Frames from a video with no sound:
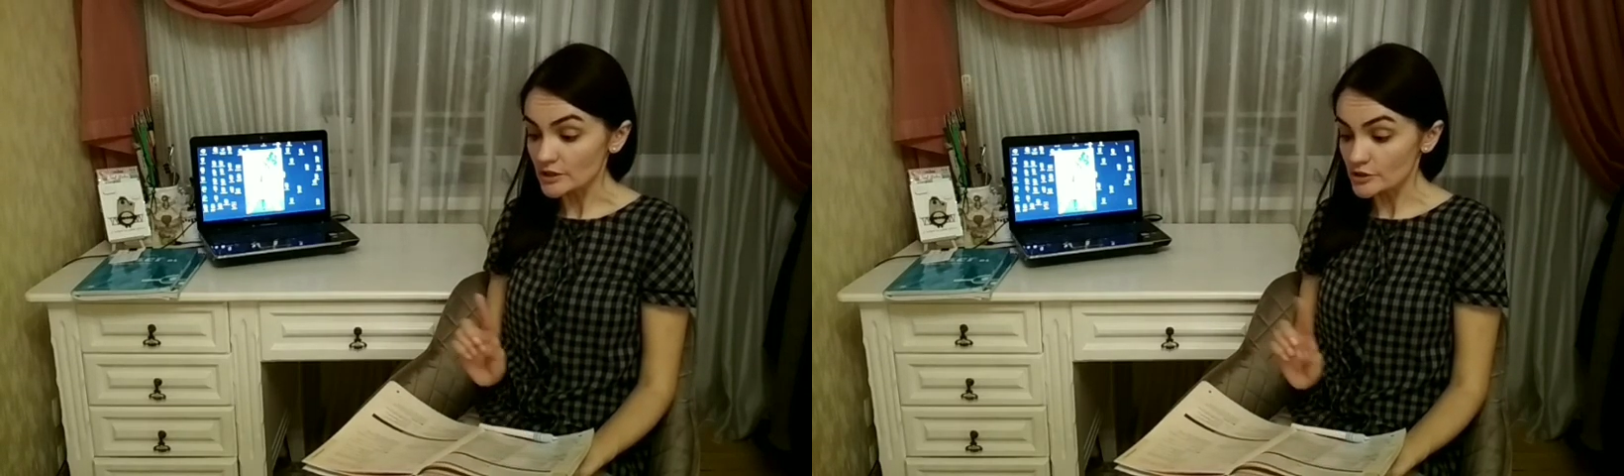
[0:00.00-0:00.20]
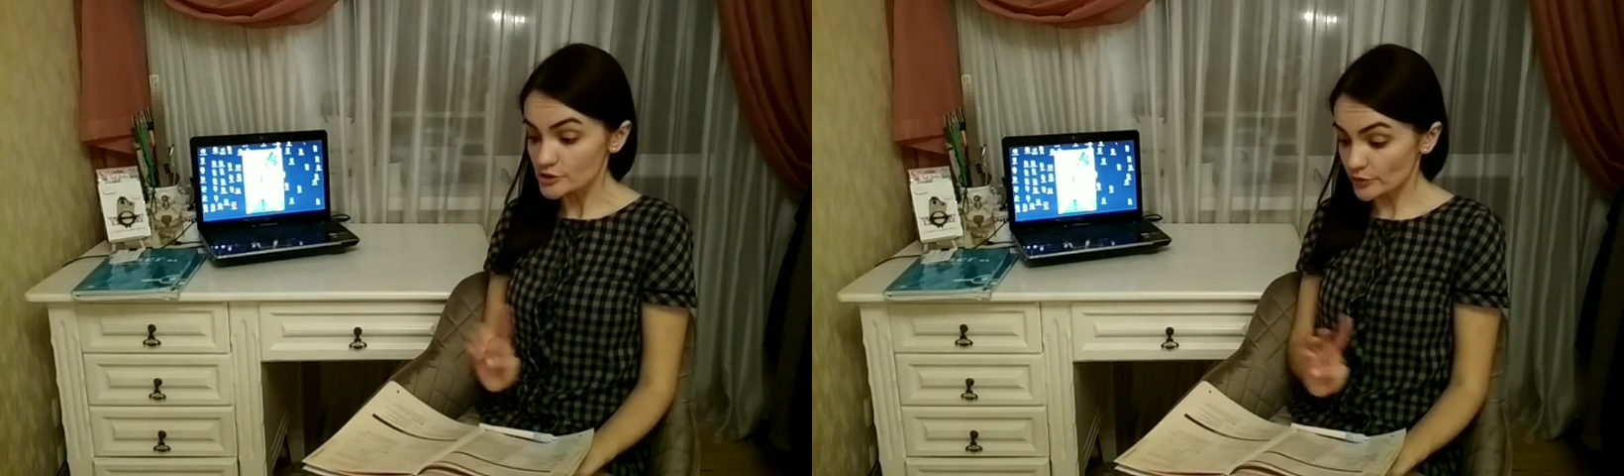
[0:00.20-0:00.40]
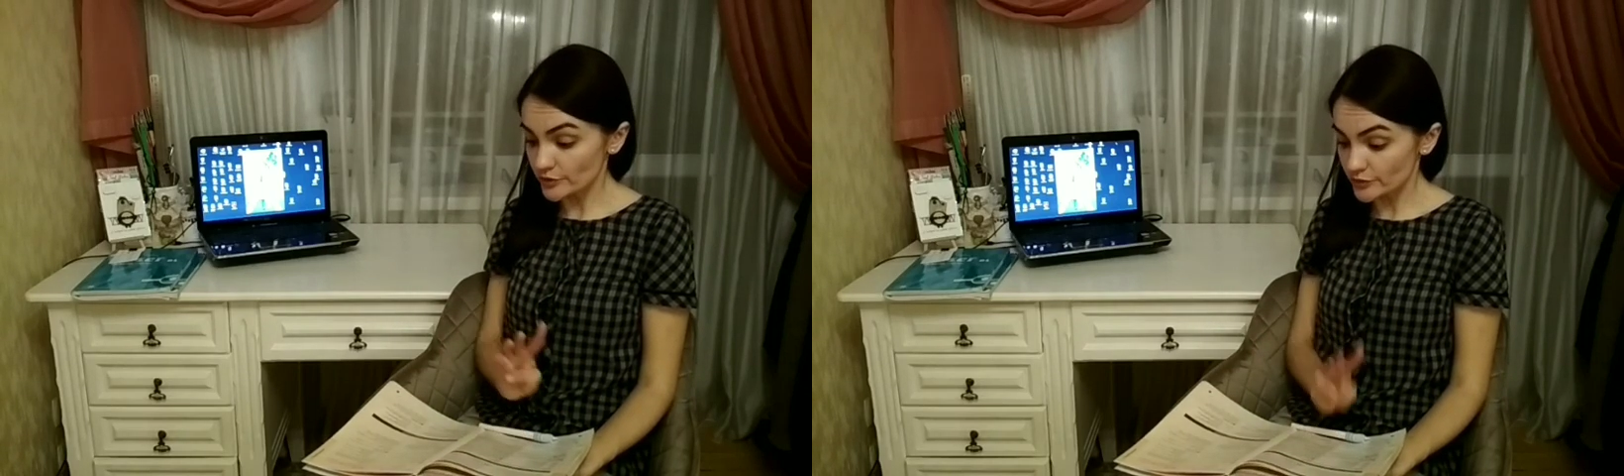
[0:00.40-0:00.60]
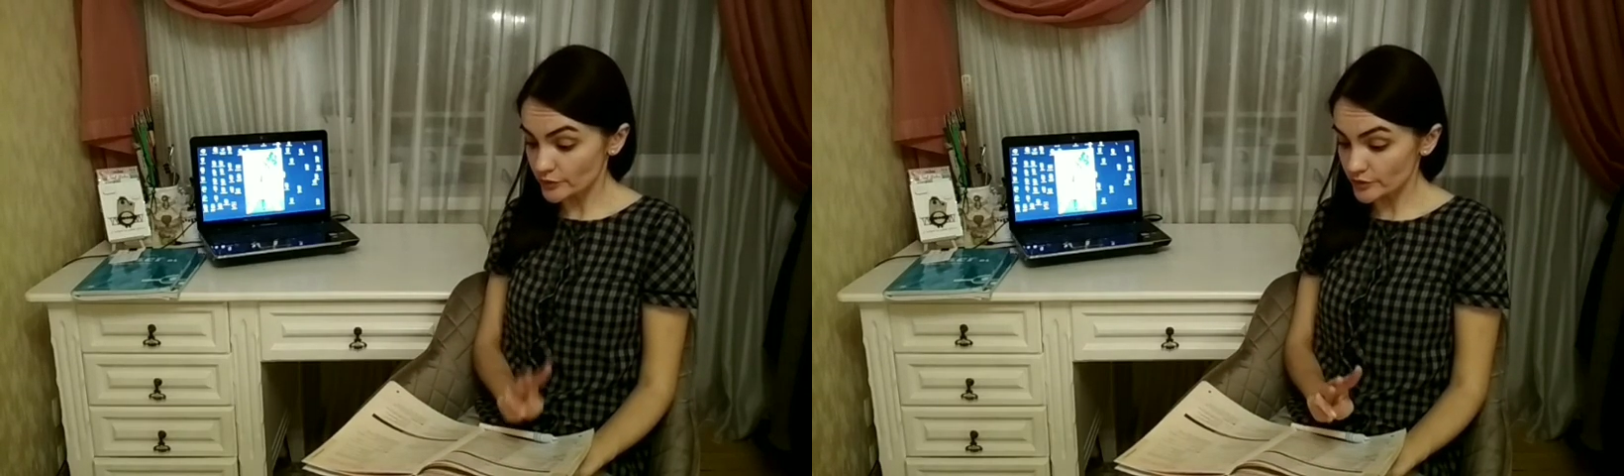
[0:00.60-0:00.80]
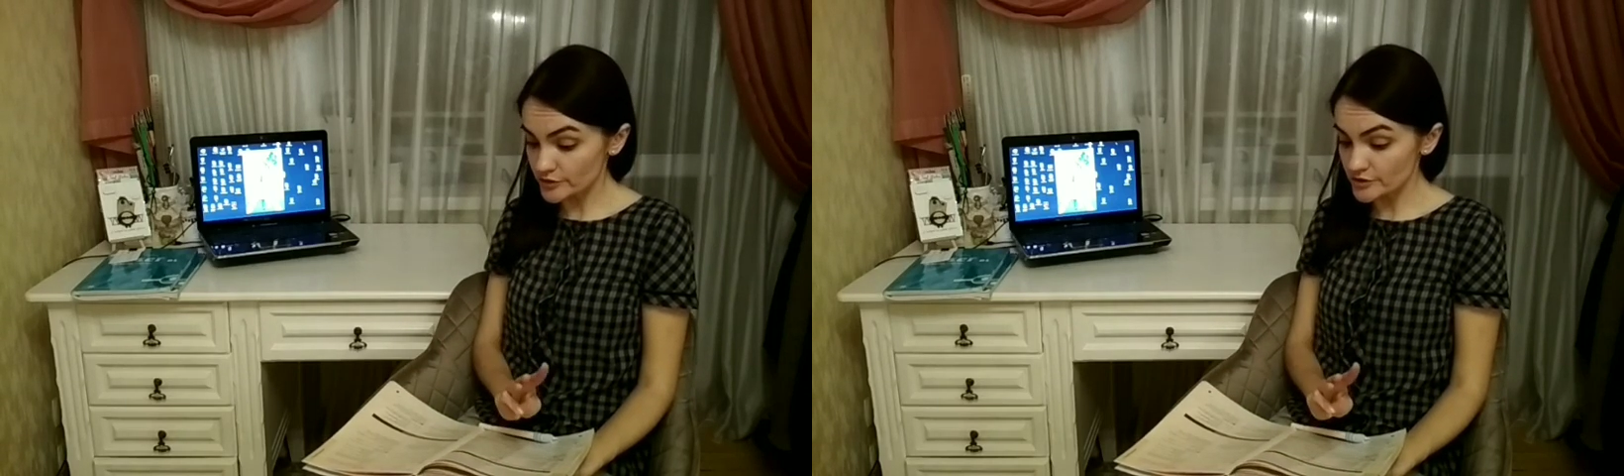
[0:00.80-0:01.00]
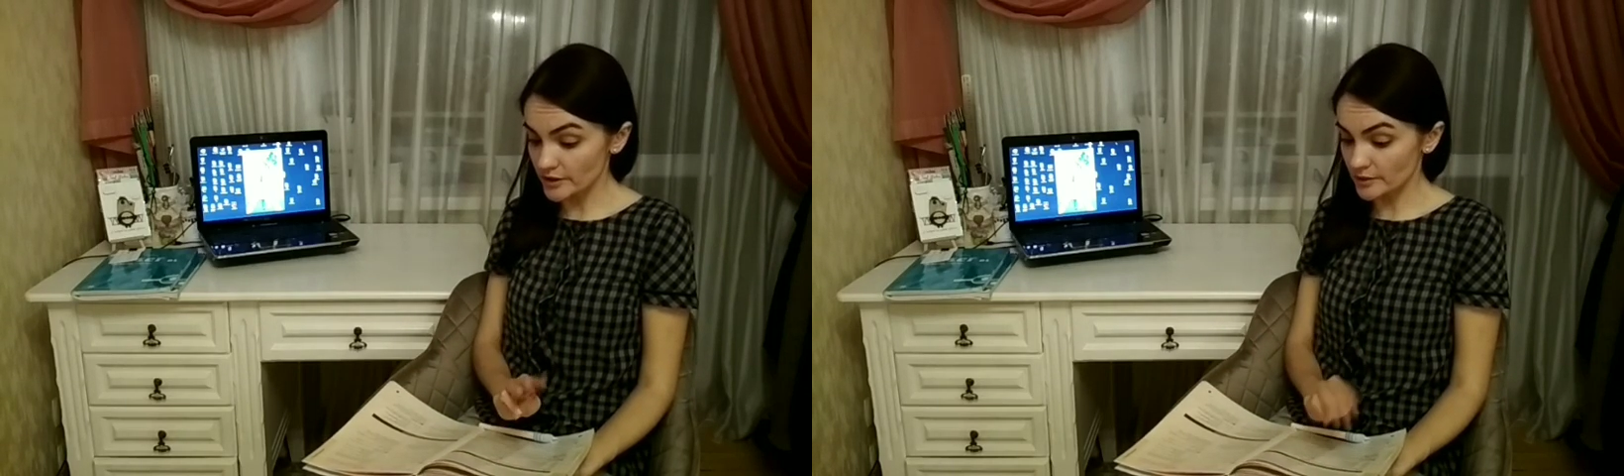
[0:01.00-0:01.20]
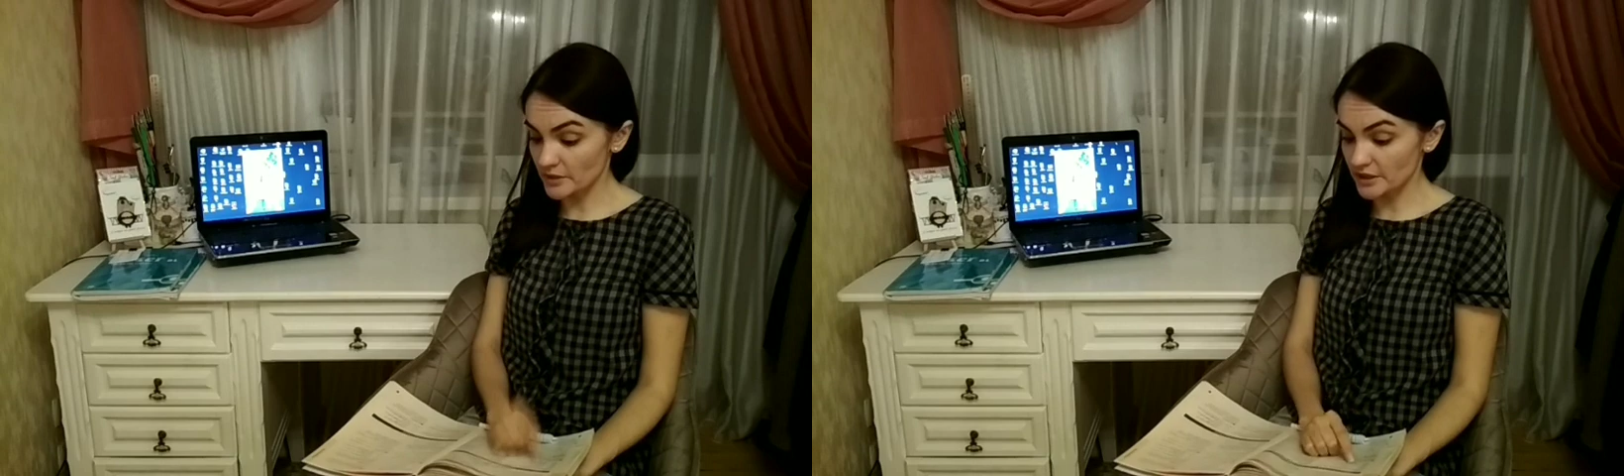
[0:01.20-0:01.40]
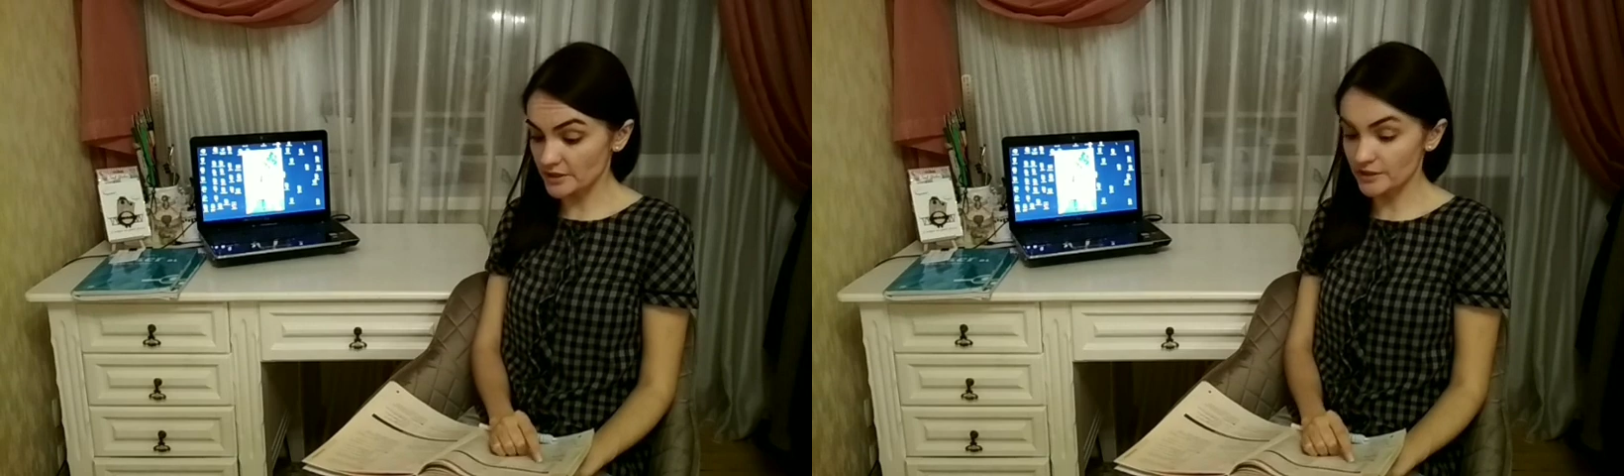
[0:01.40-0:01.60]
So the third
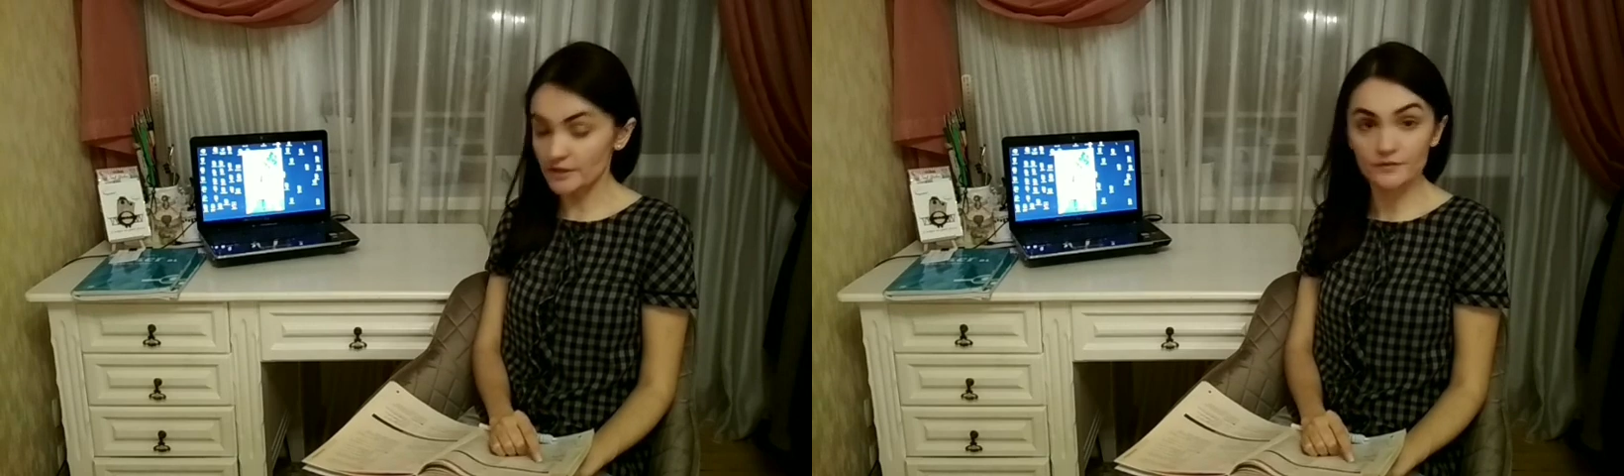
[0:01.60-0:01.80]
meaning,